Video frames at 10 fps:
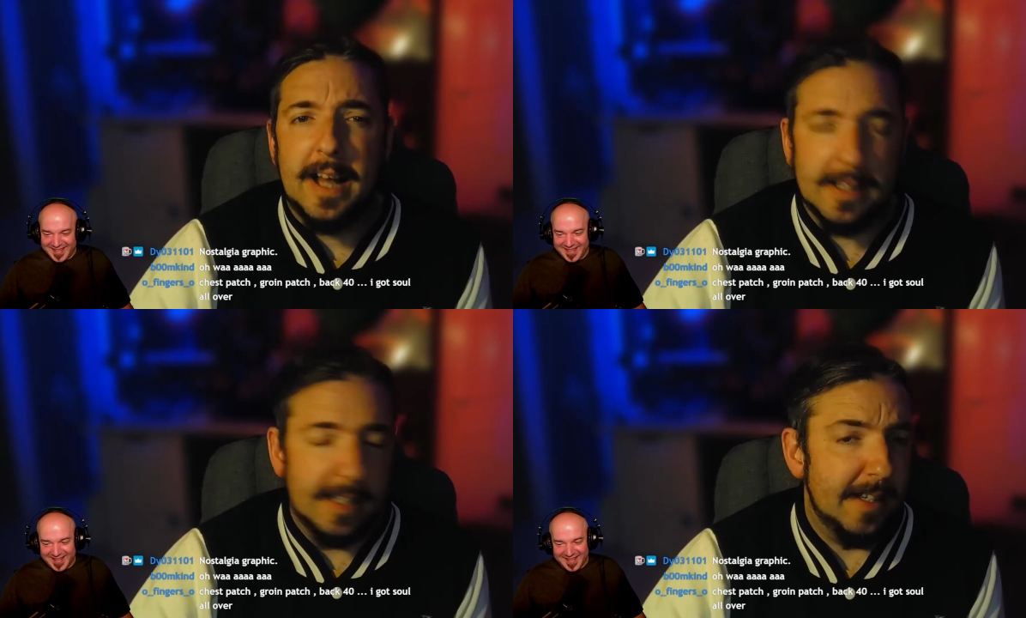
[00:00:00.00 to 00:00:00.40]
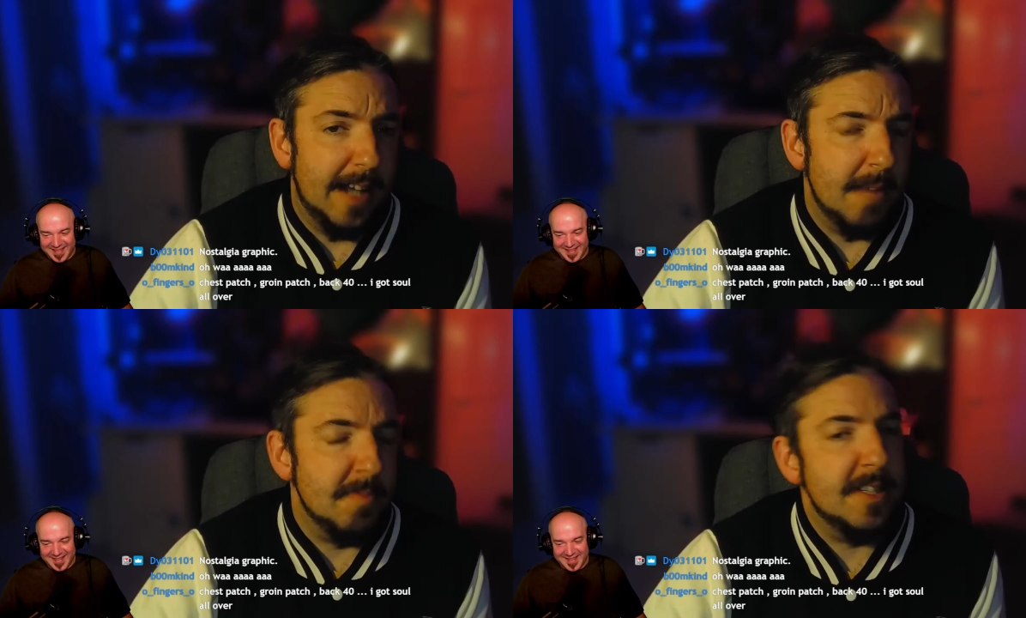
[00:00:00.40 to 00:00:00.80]
Speaker 1: Elite
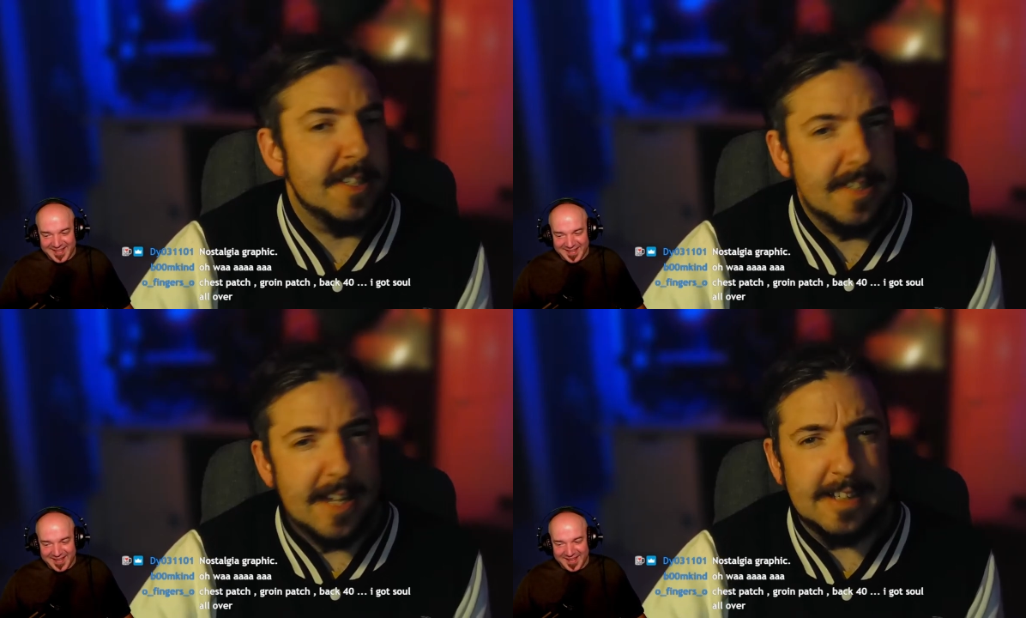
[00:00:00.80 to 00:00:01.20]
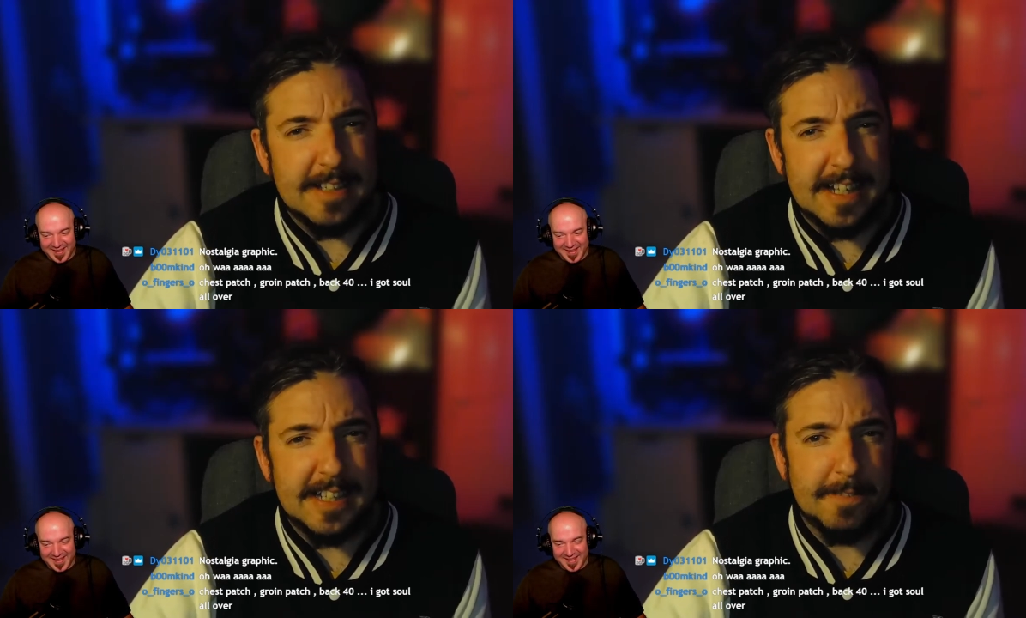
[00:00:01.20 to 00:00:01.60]
game since
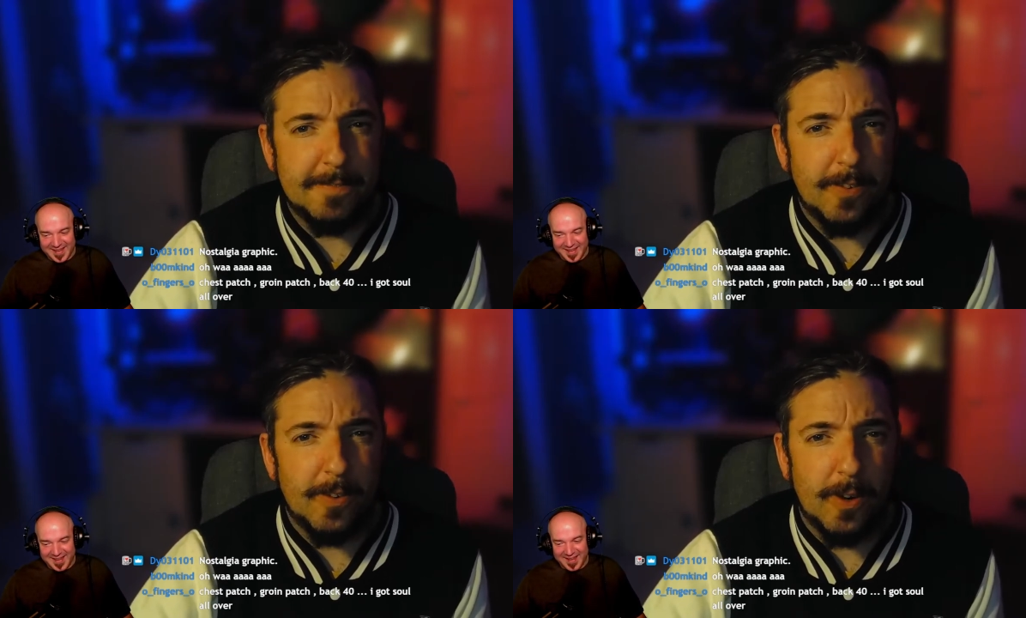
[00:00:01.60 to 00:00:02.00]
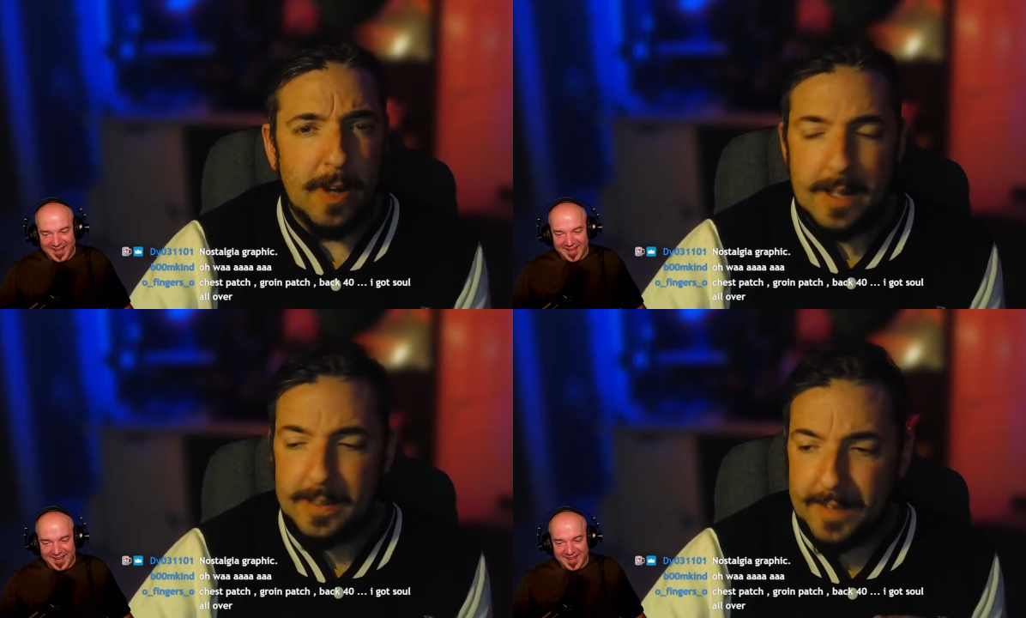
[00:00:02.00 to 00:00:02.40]
1984.
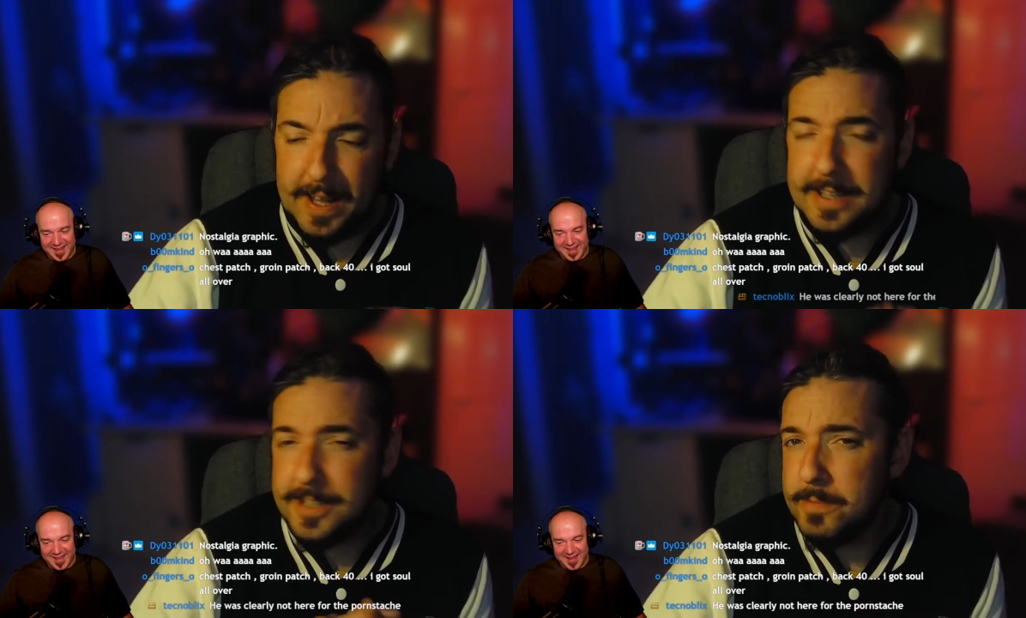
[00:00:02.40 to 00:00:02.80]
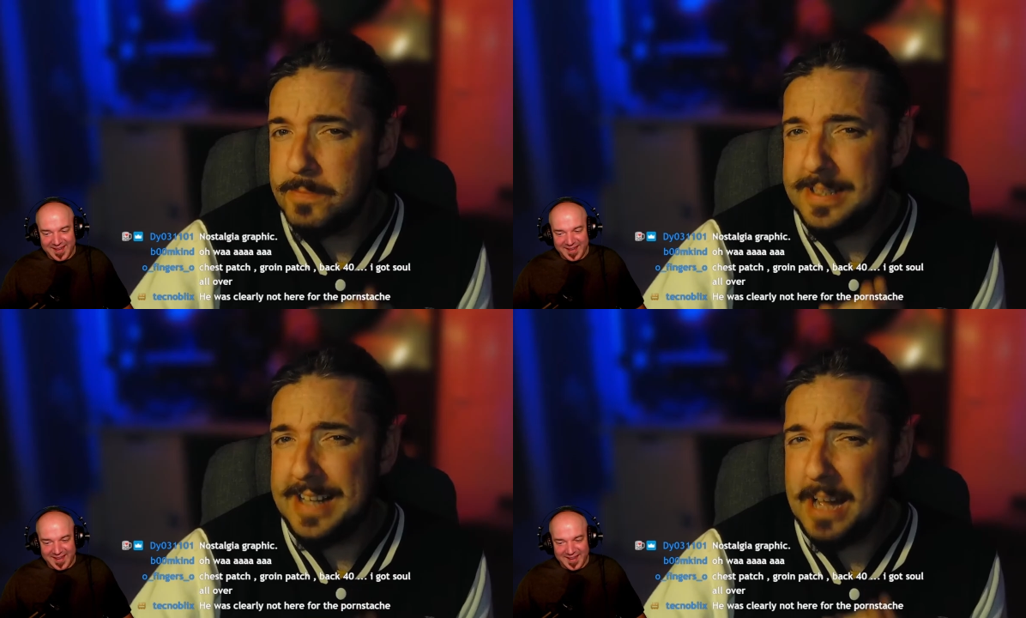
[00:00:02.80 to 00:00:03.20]
Now that is
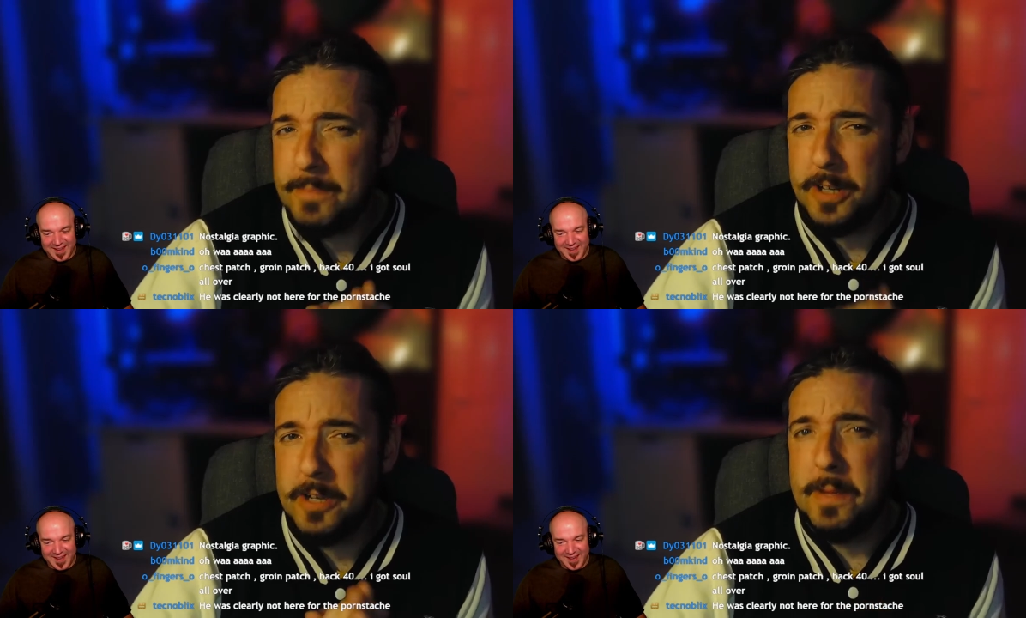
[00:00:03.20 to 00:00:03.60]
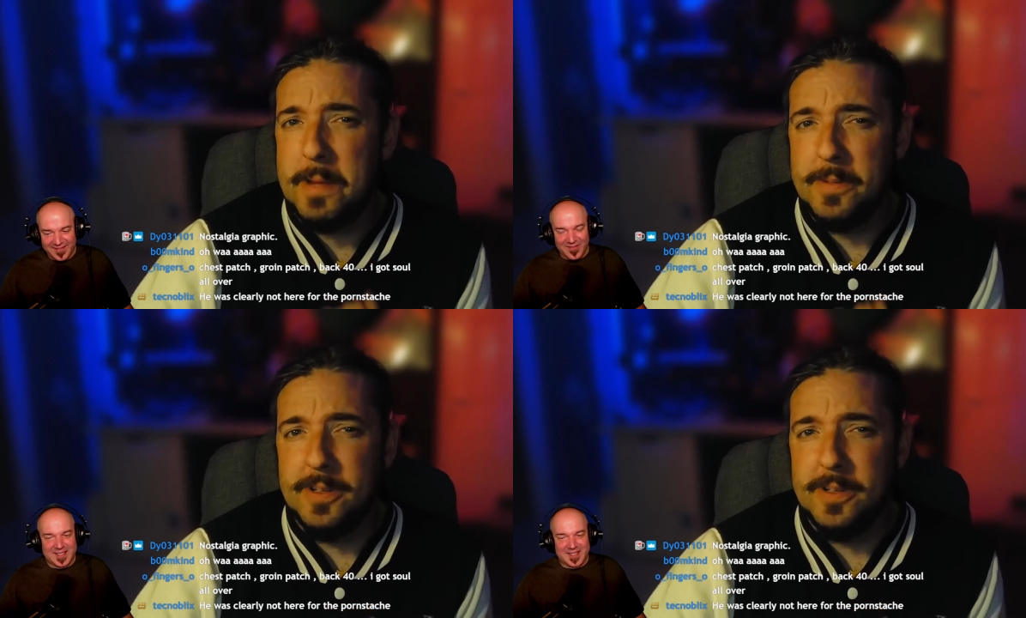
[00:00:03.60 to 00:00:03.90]
some damn commitment.